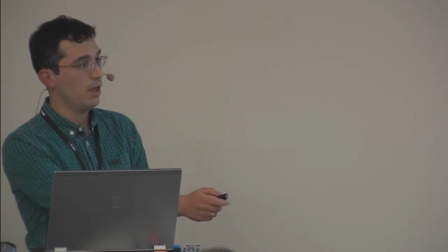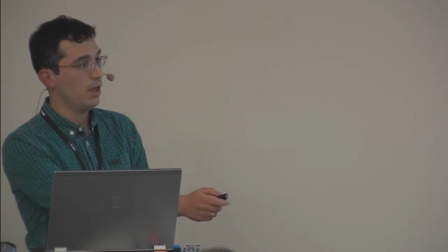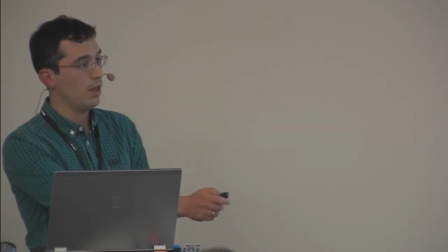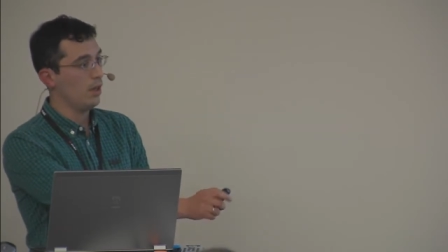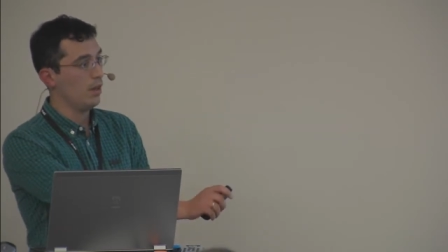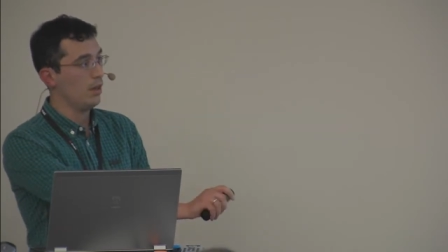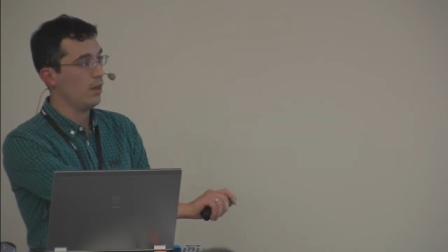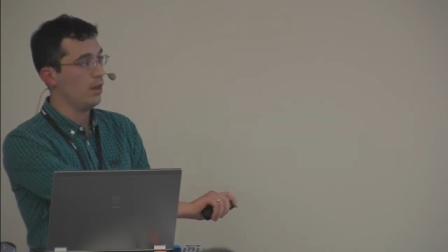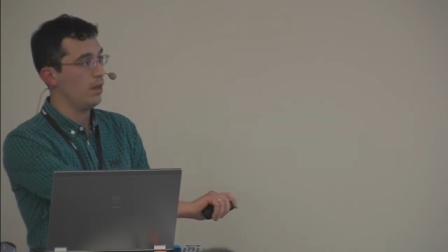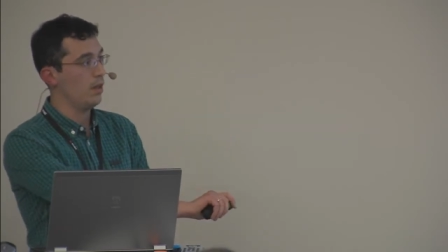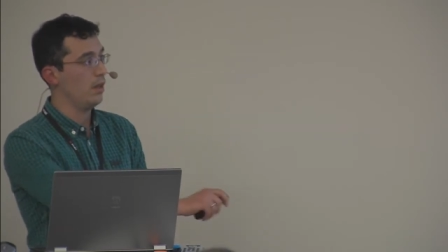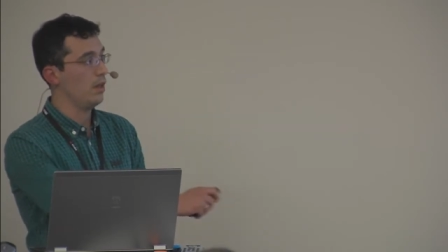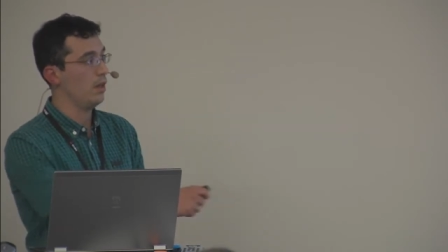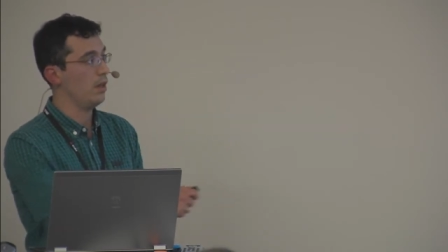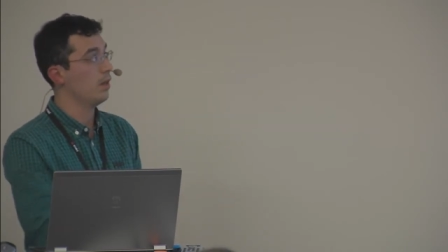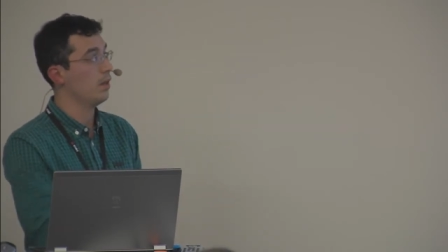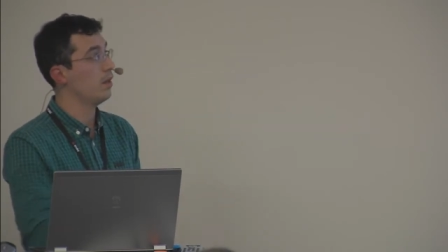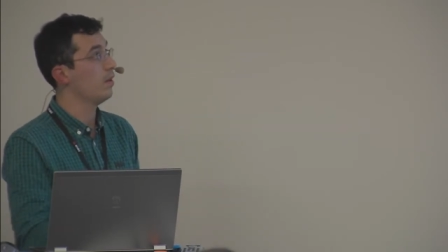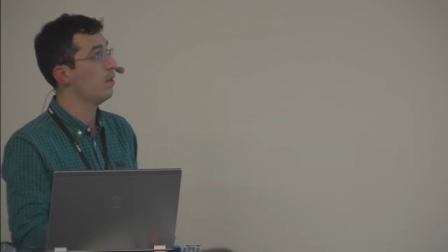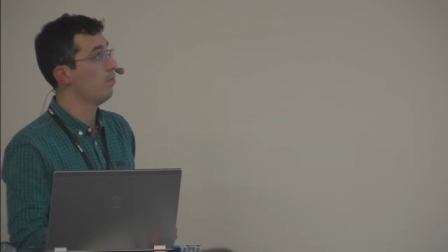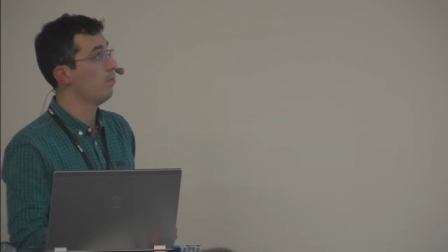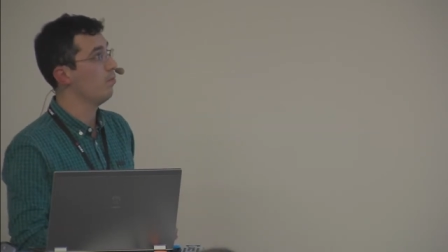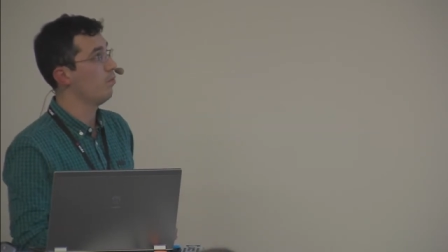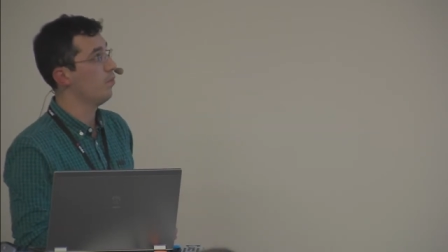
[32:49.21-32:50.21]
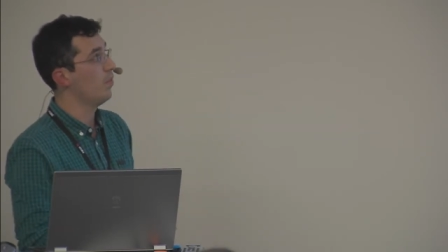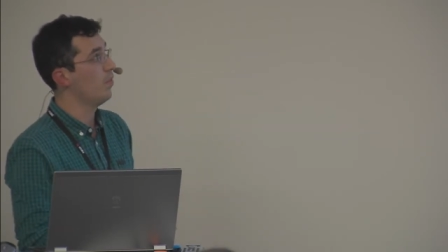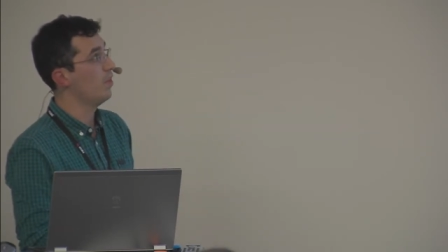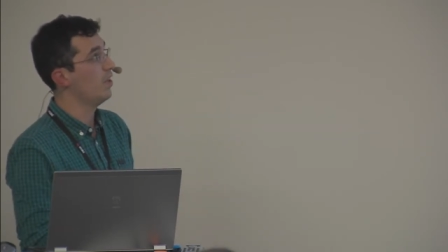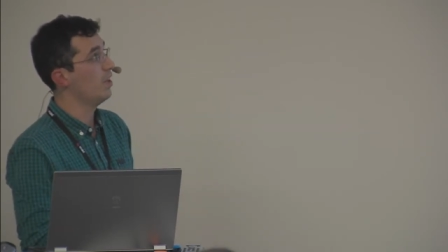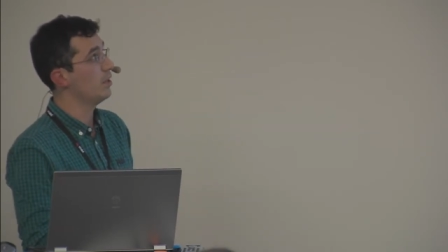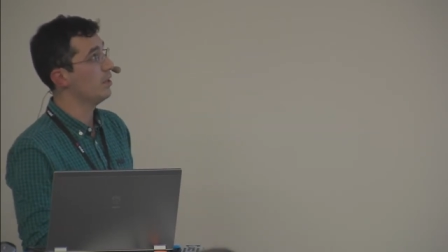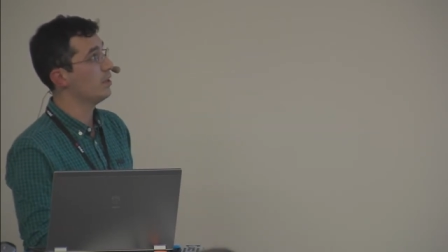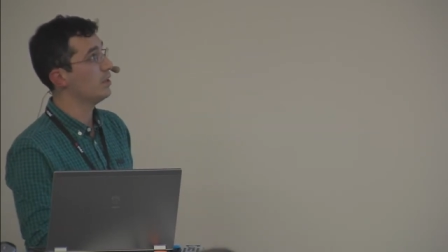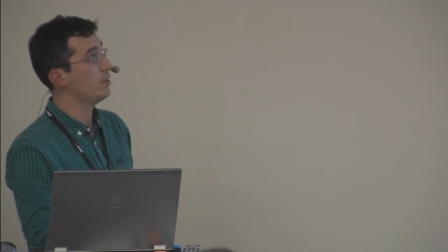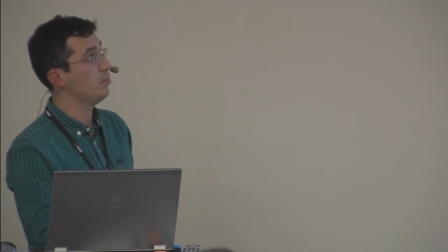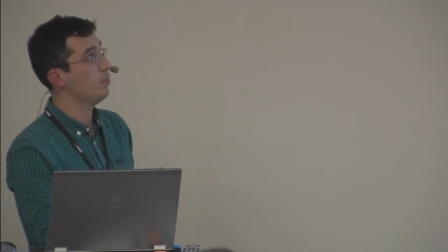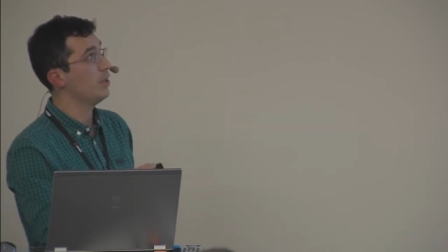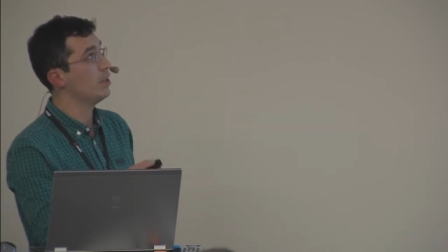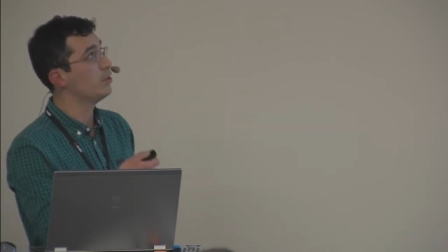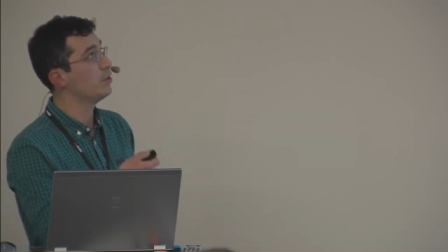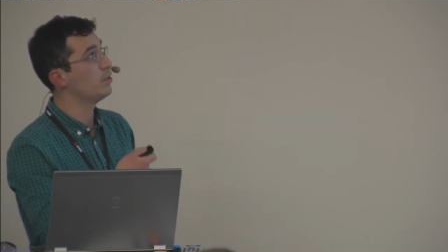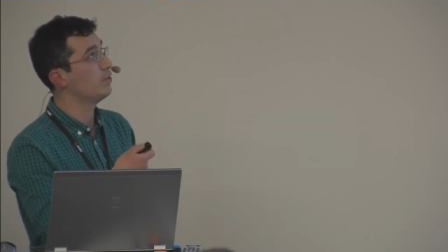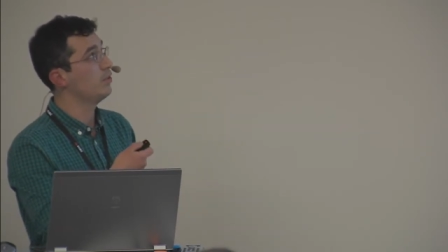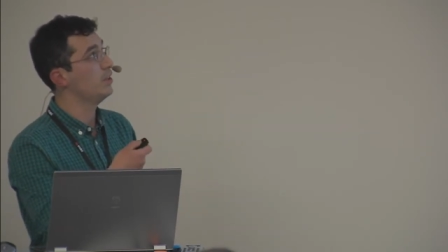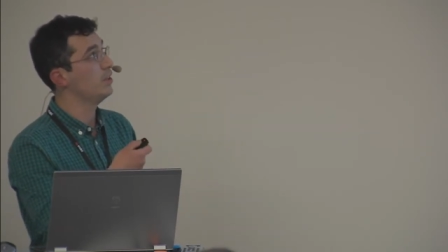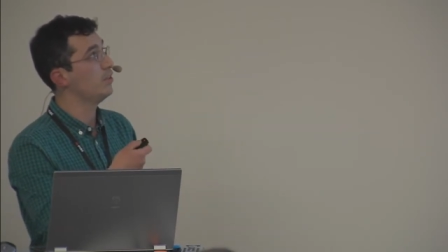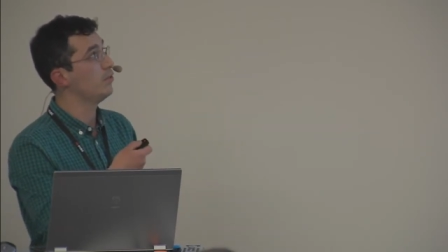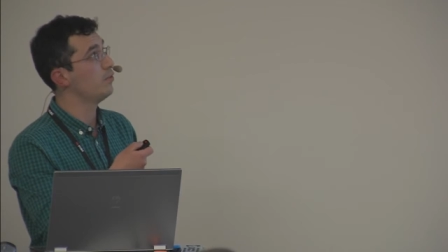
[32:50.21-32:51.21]
there's a bunch
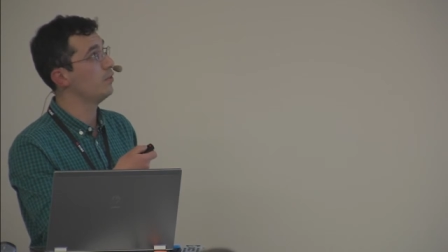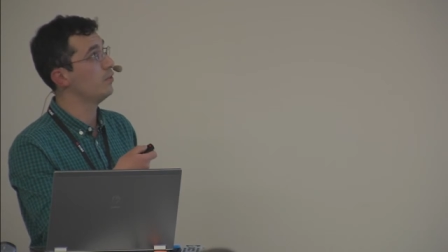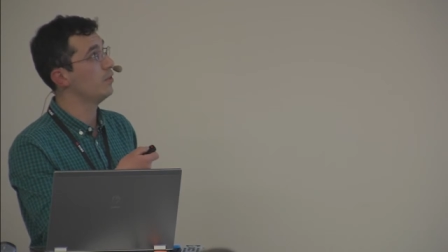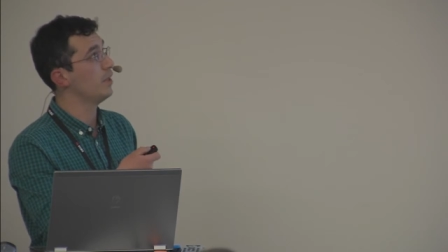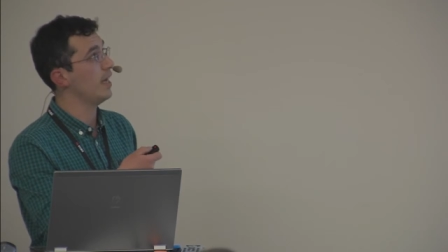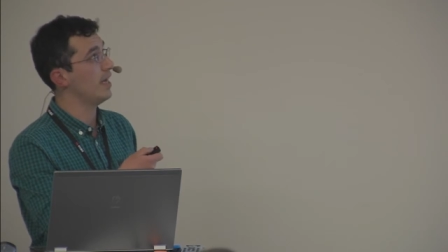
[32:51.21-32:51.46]
of different